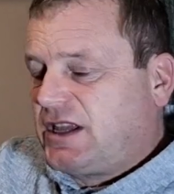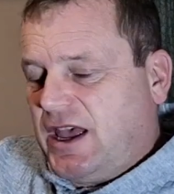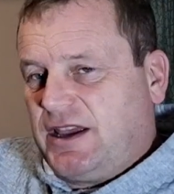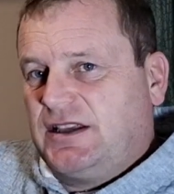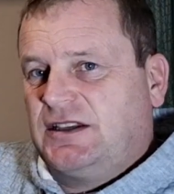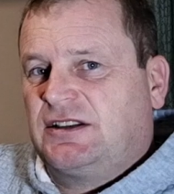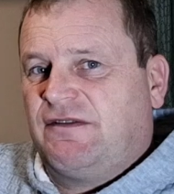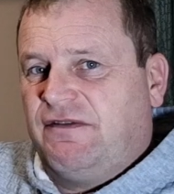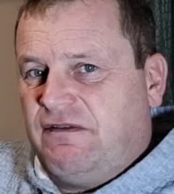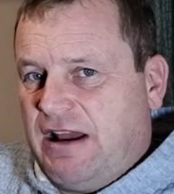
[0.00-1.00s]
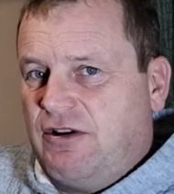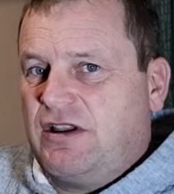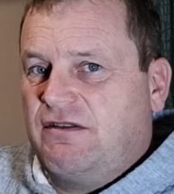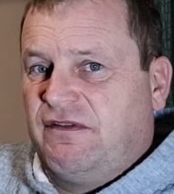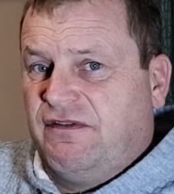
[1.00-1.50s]
That is a
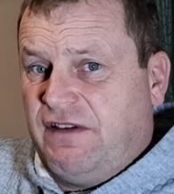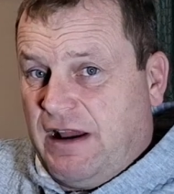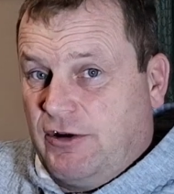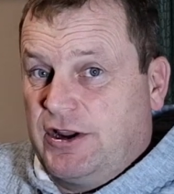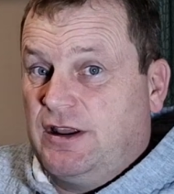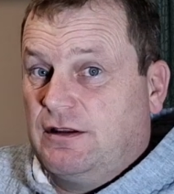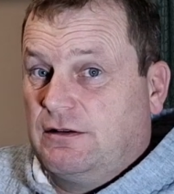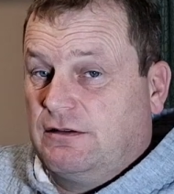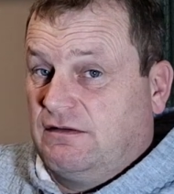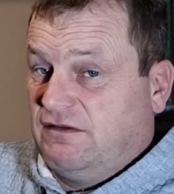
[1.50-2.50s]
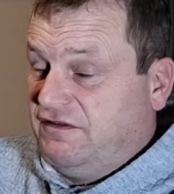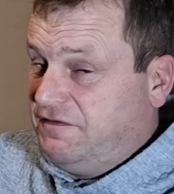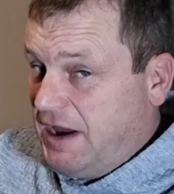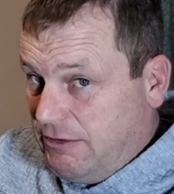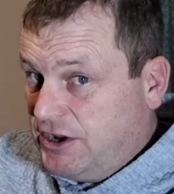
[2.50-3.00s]
very, very,
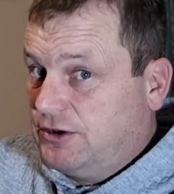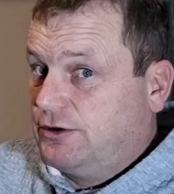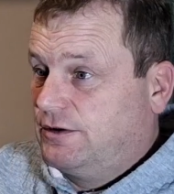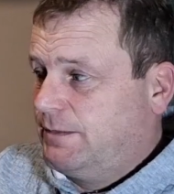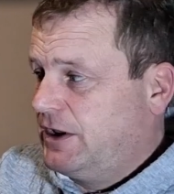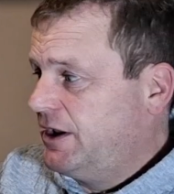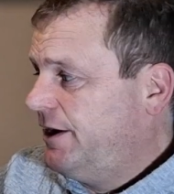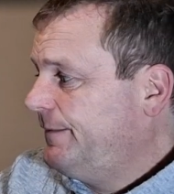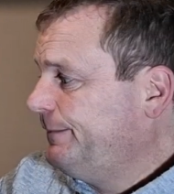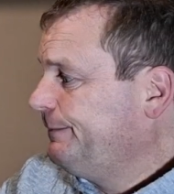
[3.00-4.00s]
very good beer.